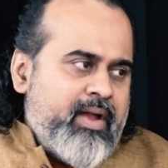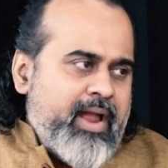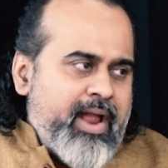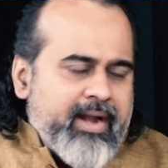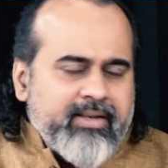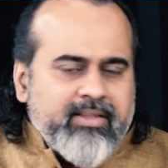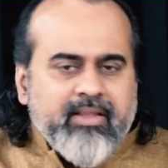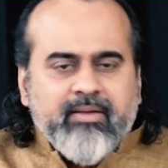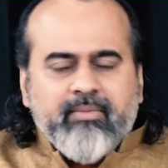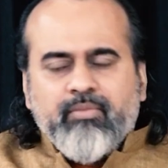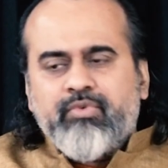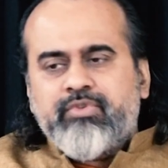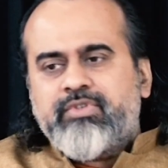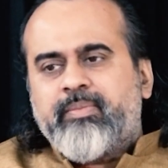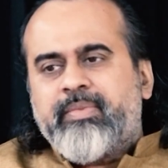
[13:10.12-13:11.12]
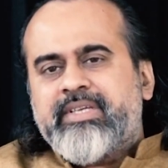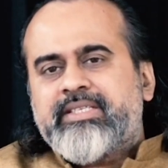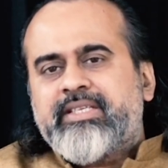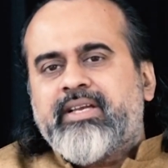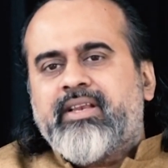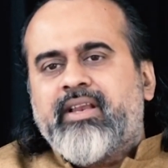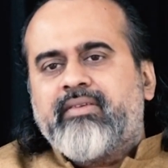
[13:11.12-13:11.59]
At the most
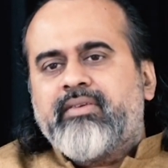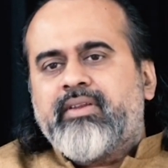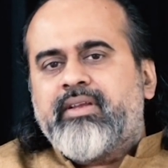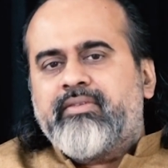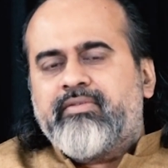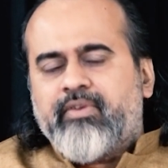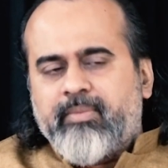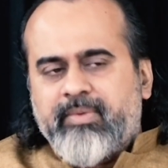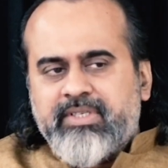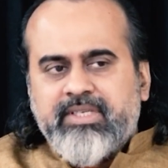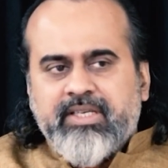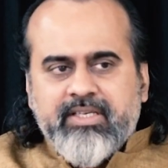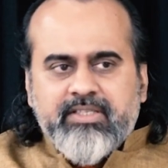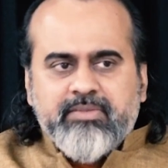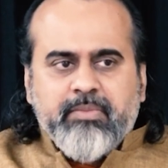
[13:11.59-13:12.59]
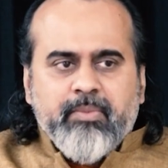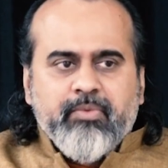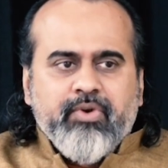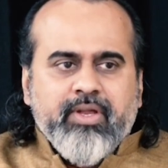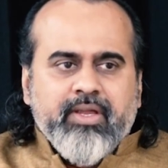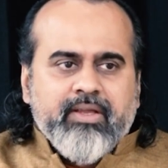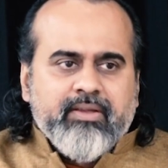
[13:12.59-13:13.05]
basic level, information is
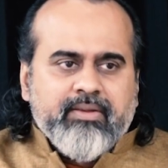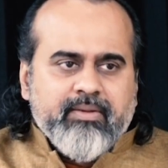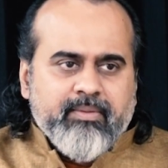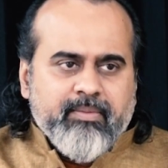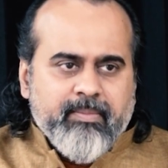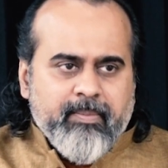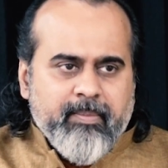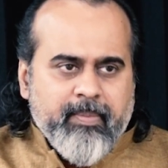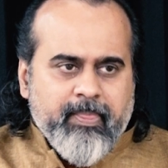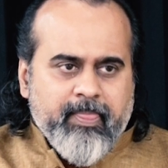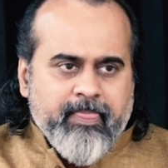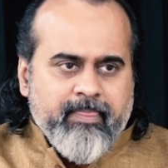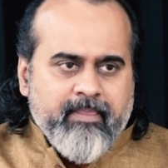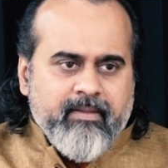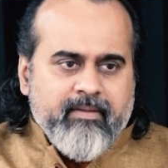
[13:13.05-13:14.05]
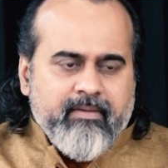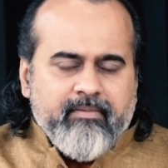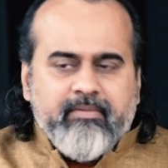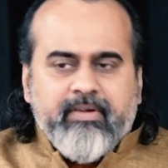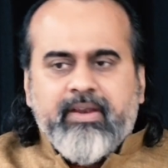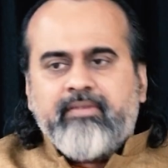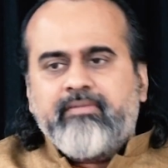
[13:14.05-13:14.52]
memory.
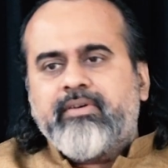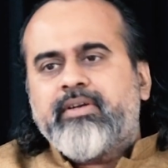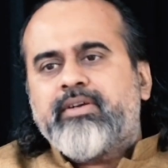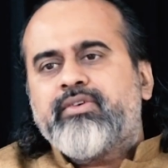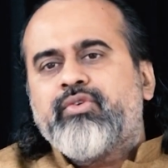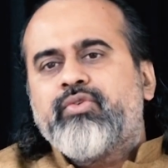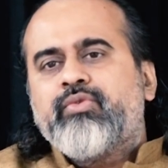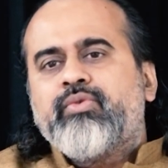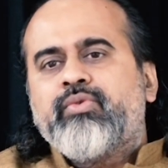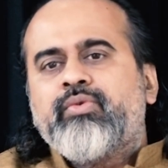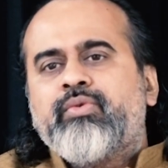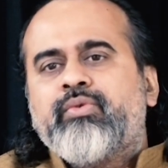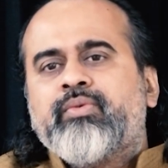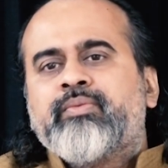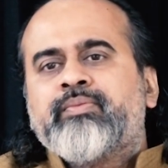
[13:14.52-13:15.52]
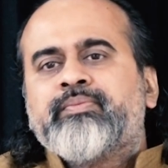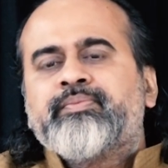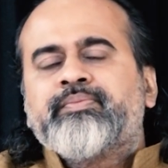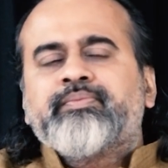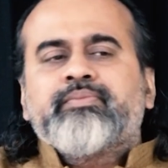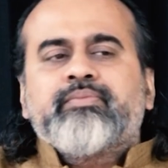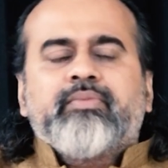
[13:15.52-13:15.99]
Whenever two
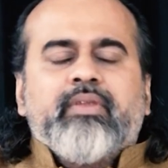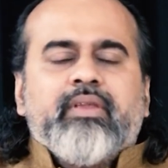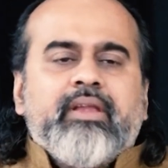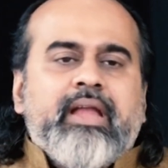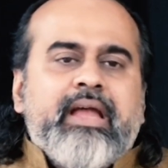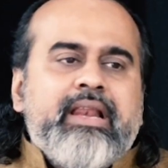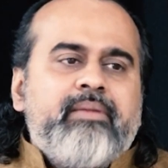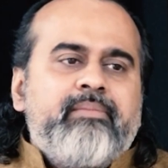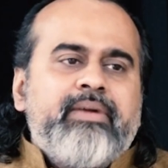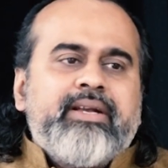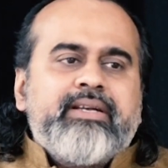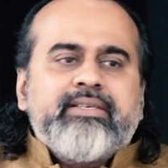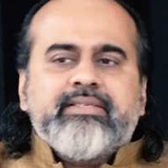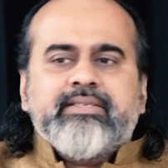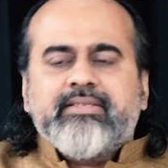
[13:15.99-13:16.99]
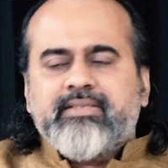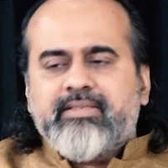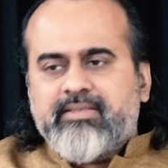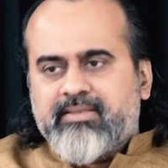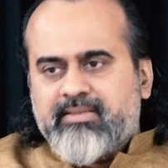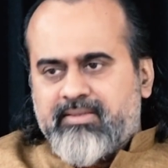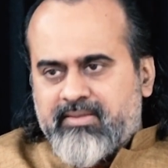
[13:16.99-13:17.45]

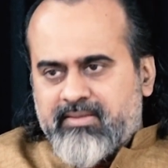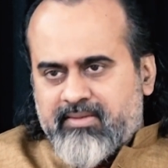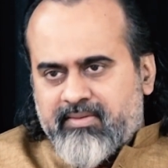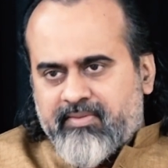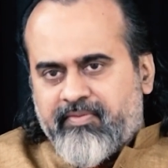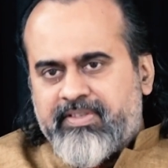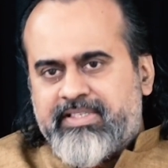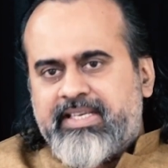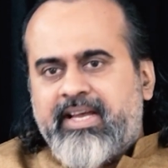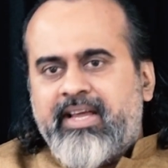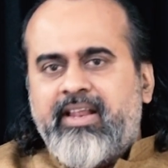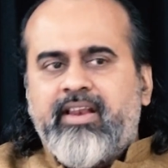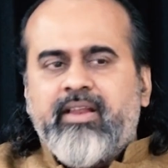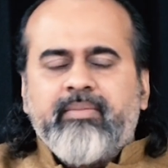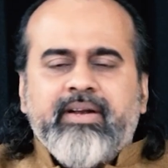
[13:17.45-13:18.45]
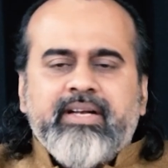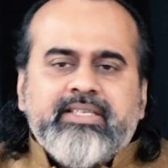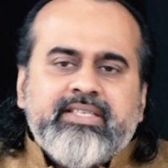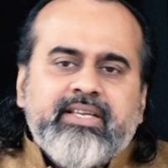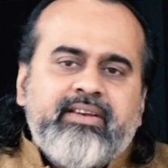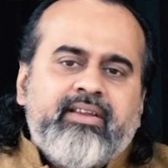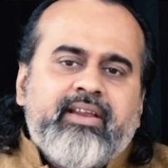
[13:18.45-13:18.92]
elements, physical elements,
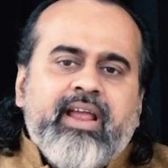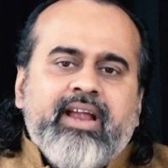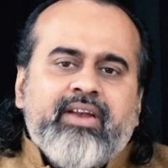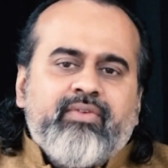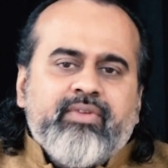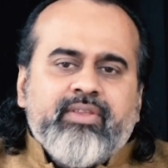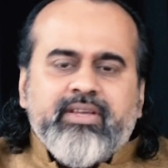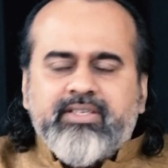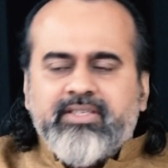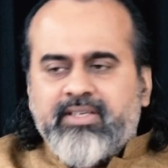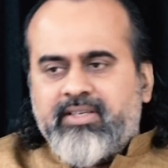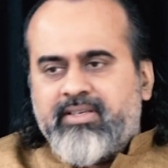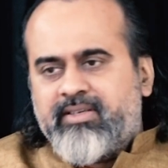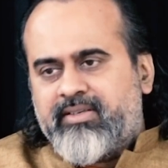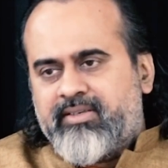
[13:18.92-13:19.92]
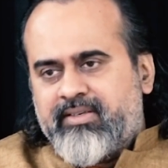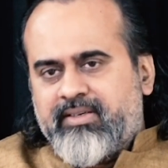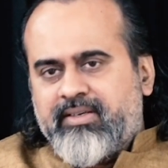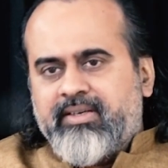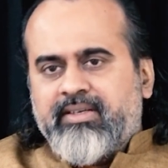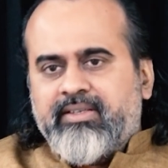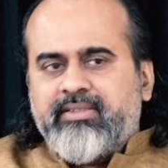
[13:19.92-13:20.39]
interact with each other,
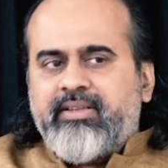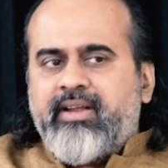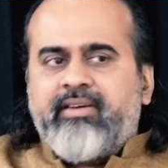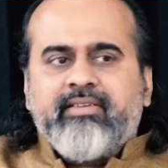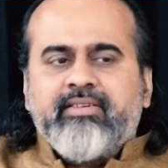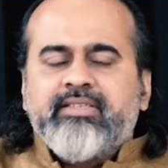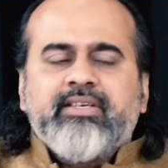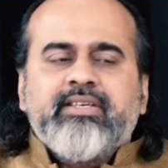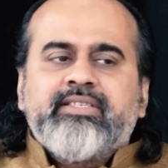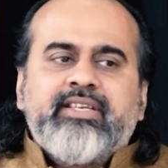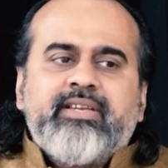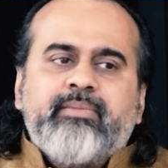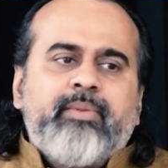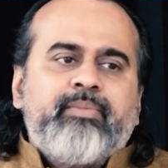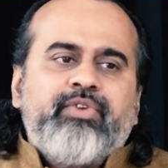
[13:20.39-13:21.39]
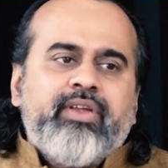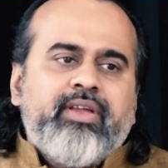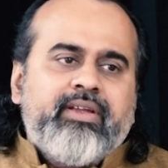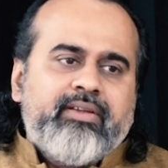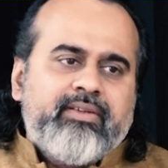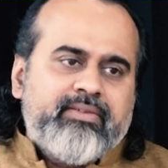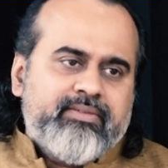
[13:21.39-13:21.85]
that results in memory.
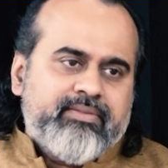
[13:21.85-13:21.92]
